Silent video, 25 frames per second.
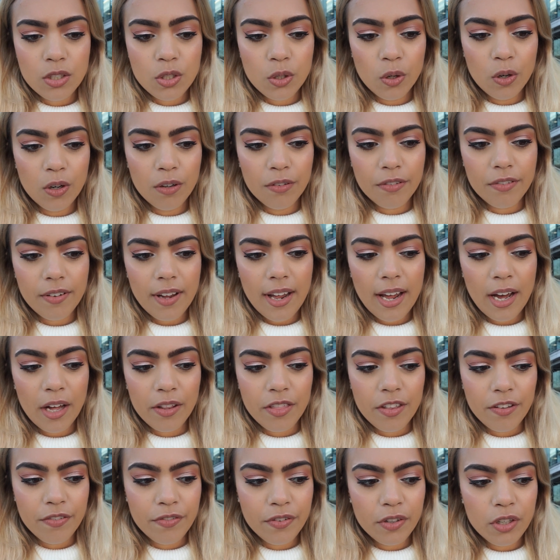sort of
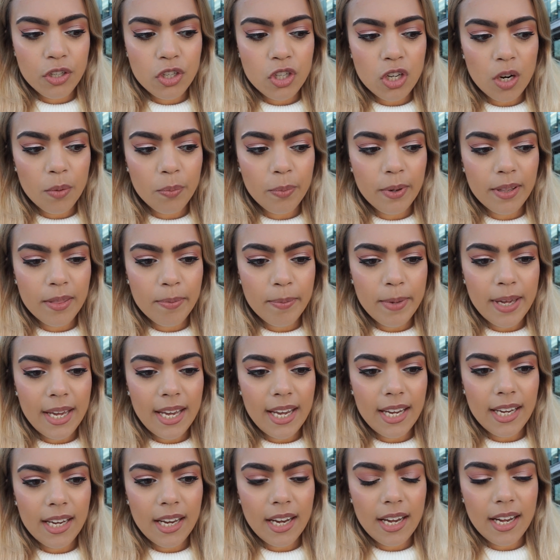healthy food shop with
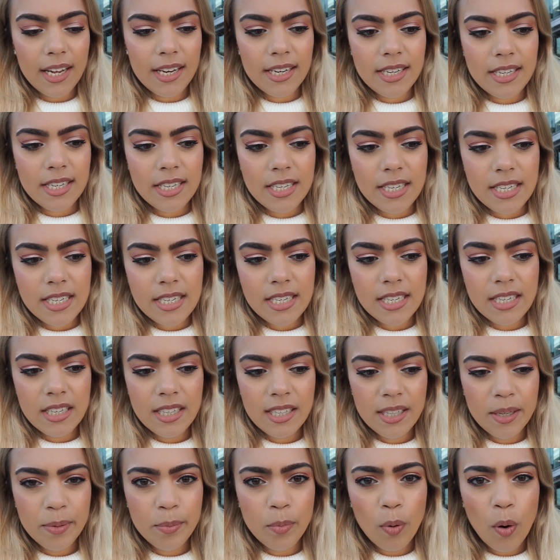me
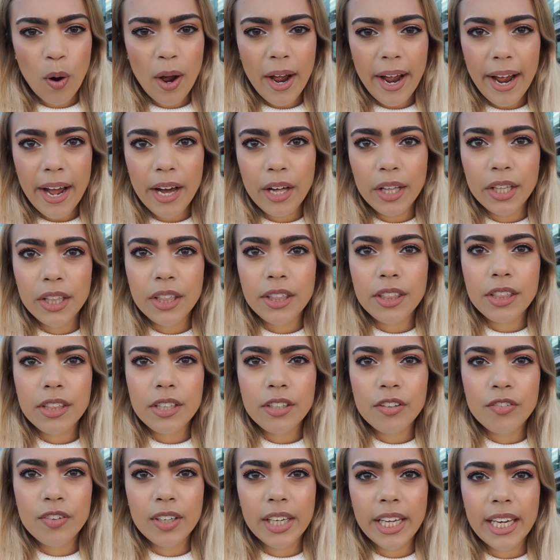and more health
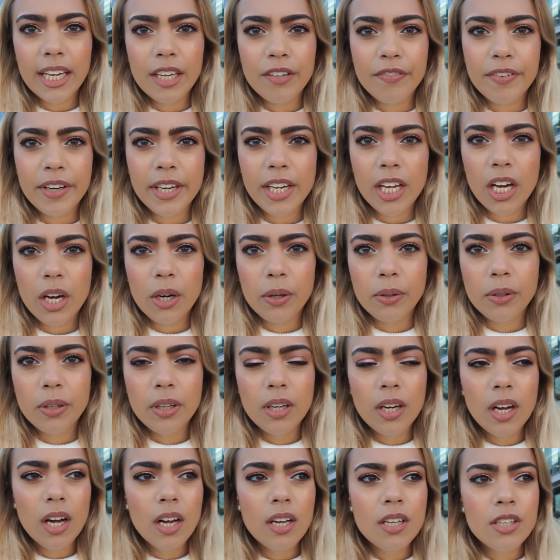related video.
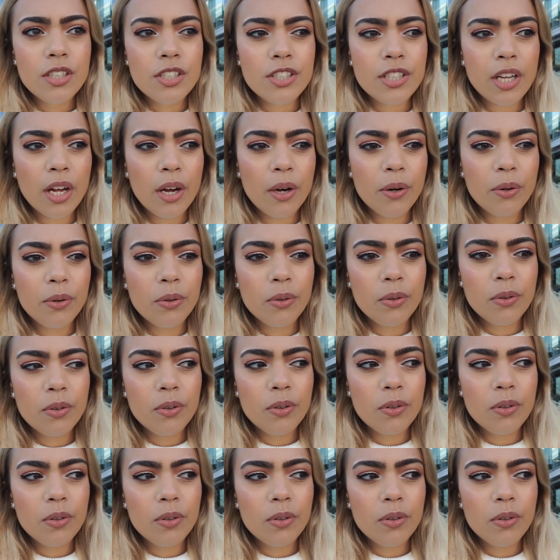So